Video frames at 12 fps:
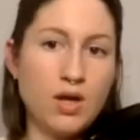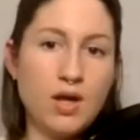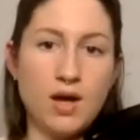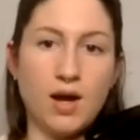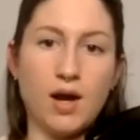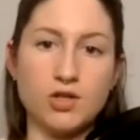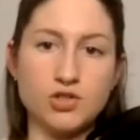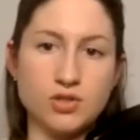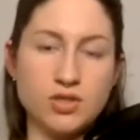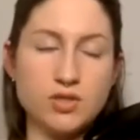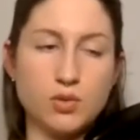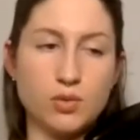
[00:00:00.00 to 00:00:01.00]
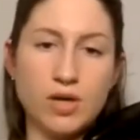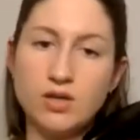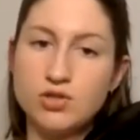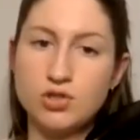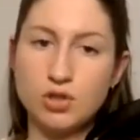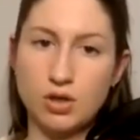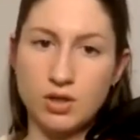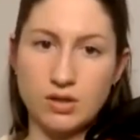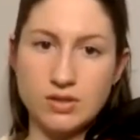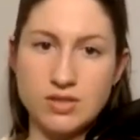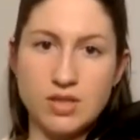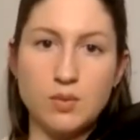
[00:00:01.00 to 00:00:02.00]
actually. So we're not starting
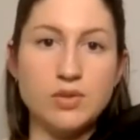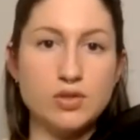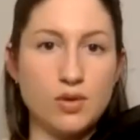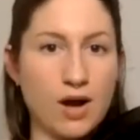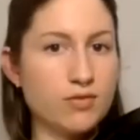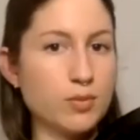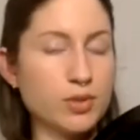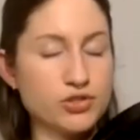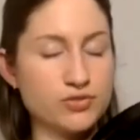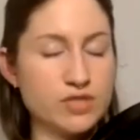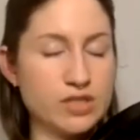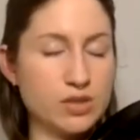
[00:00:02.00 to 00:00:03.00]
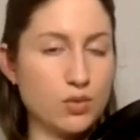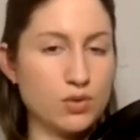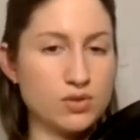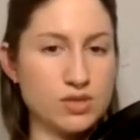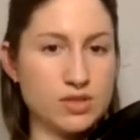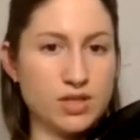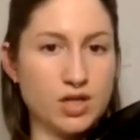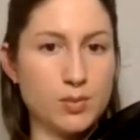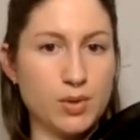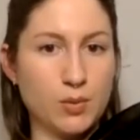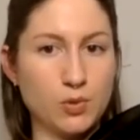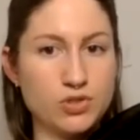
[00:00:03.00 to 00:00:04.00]
on C. We do have a bunch of C chords in here,
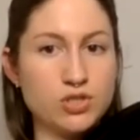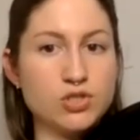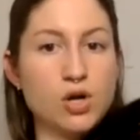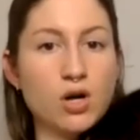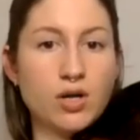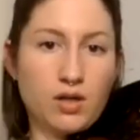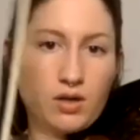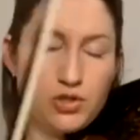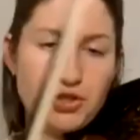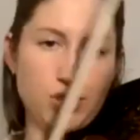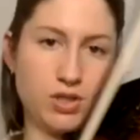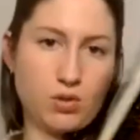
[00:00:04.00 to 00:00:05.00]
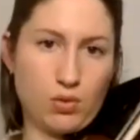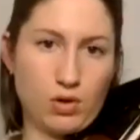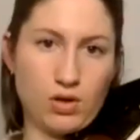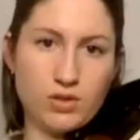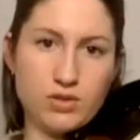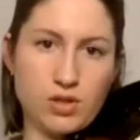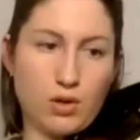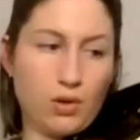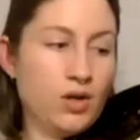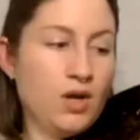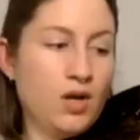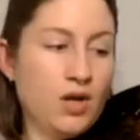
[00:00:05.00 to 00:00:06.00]
but we're starting on a G chord.
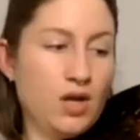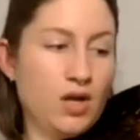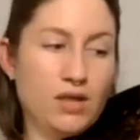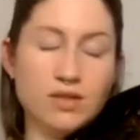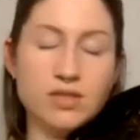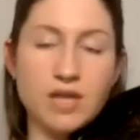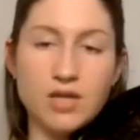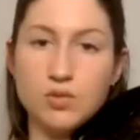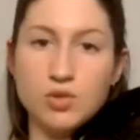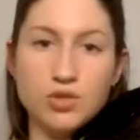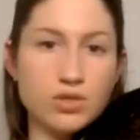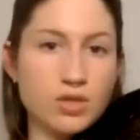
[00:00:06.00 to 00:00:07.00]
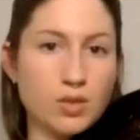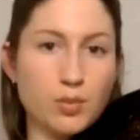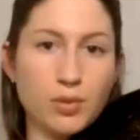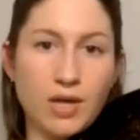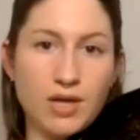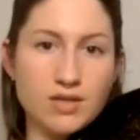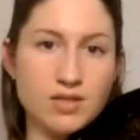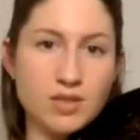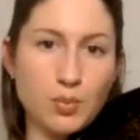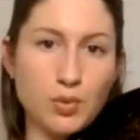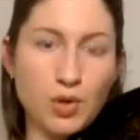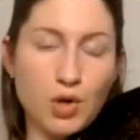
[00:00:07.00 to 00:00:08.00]
So in this case, we're just gonna play
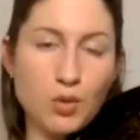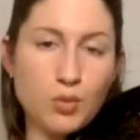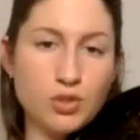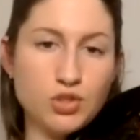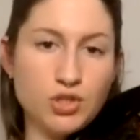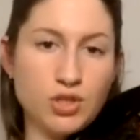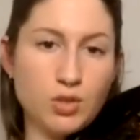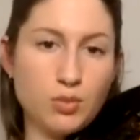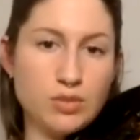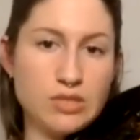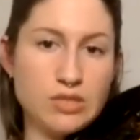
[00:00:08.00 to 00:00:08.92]
simple open G and open D